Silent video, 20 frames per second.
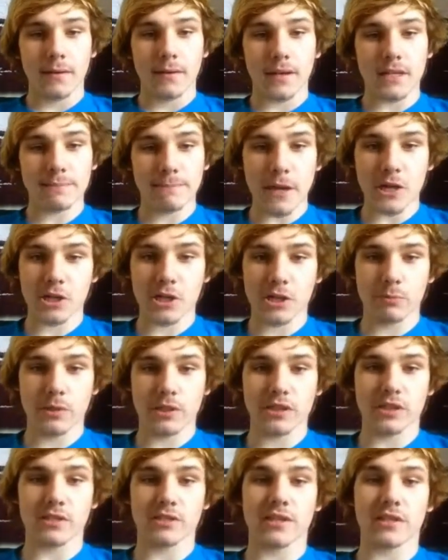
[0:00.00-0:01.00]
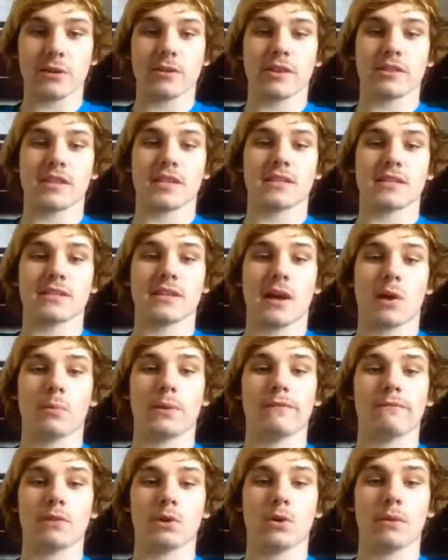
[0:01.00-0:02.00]
Especially when you consider that this is how
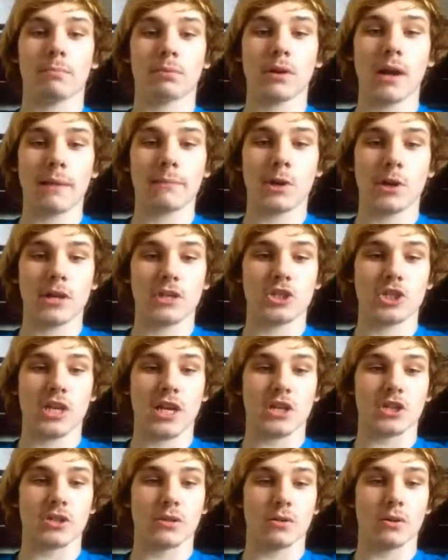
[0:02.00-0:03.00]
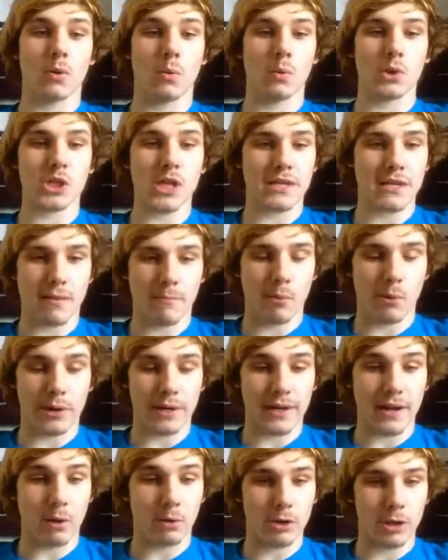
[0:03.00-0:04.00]
we view a primary education, which, as I
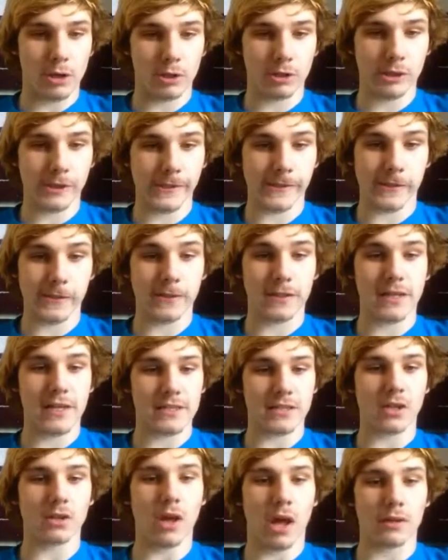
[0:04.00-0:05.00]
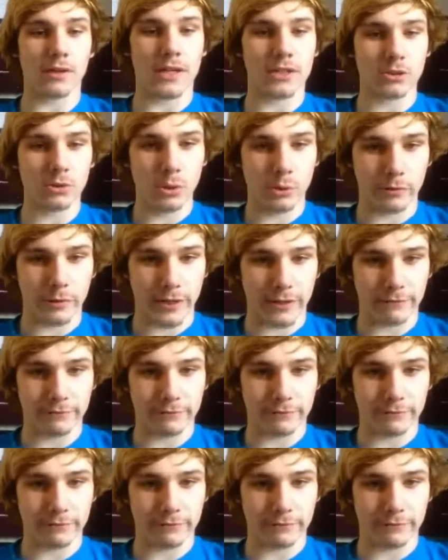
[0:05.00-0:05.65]
pointed out earlier, is a lot less lucrative.